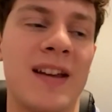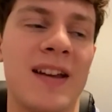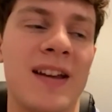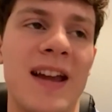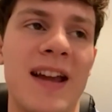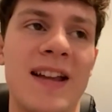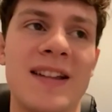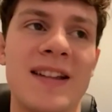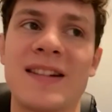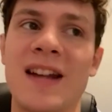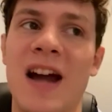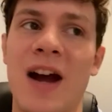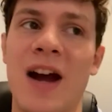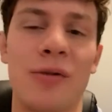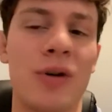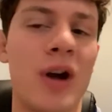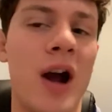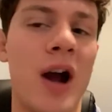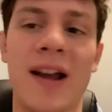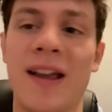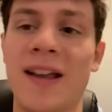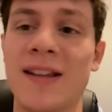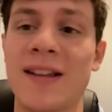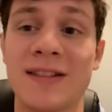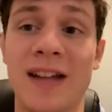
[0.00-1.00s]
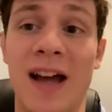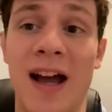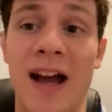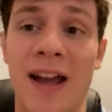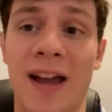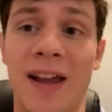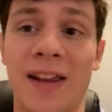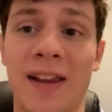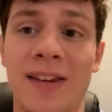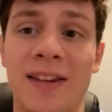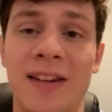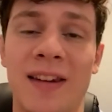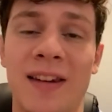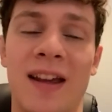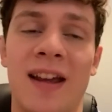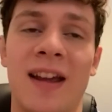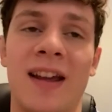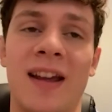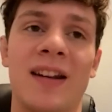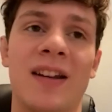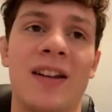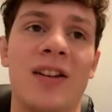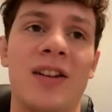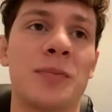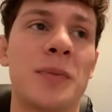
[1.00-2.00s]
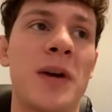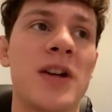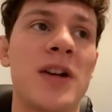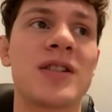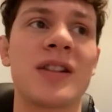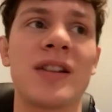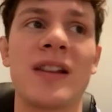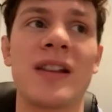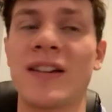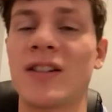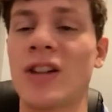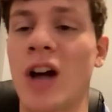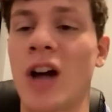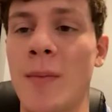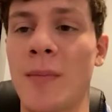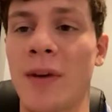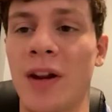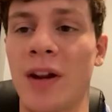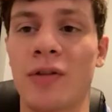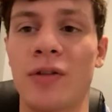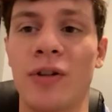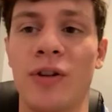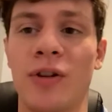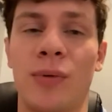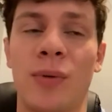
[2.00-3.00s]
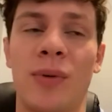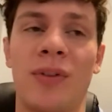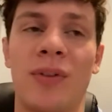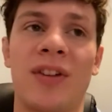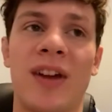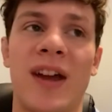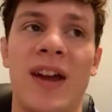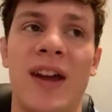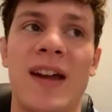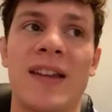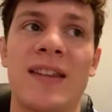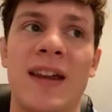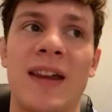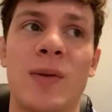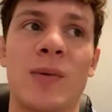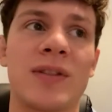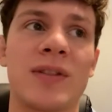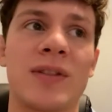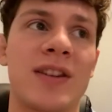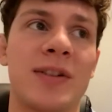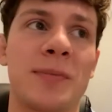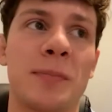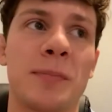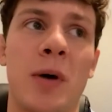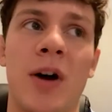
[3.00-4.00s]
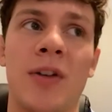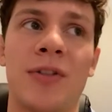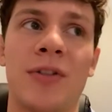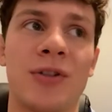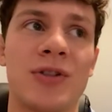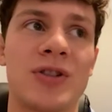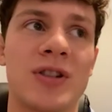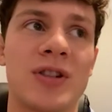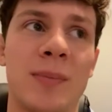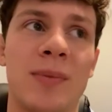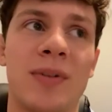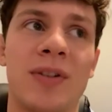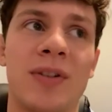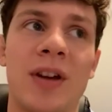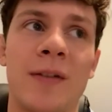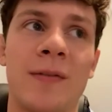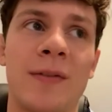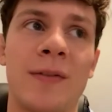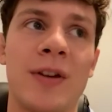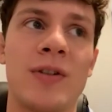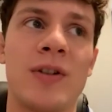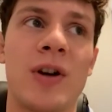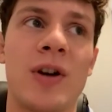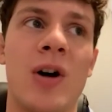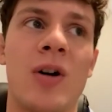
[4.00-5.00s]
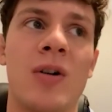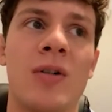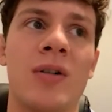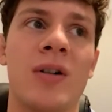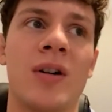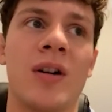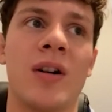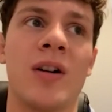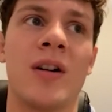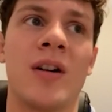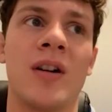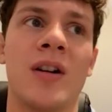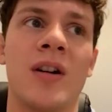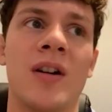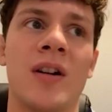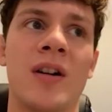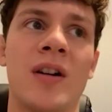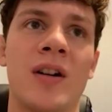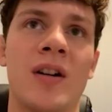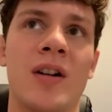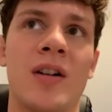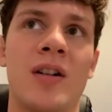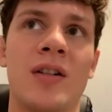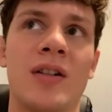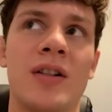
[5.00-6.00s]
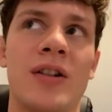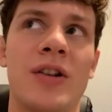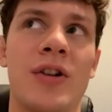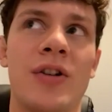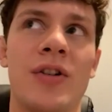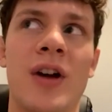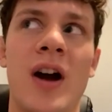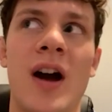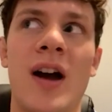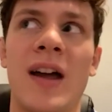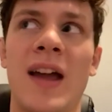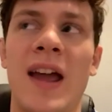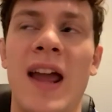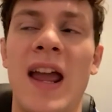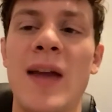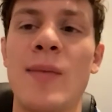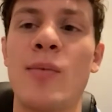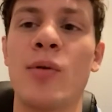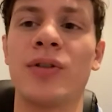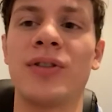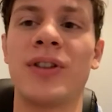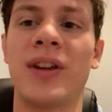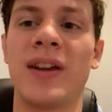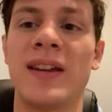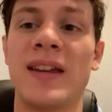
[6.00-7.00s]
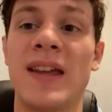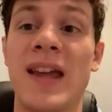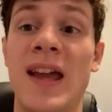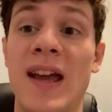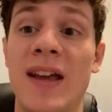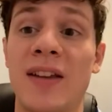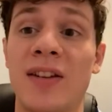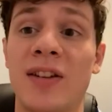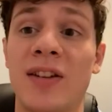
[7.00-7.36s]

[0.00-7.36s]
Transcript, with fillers: it's not rocket science. And especially like Dominick Cruz was saying, like with the sponsorship stuff, you don't, you're not able to get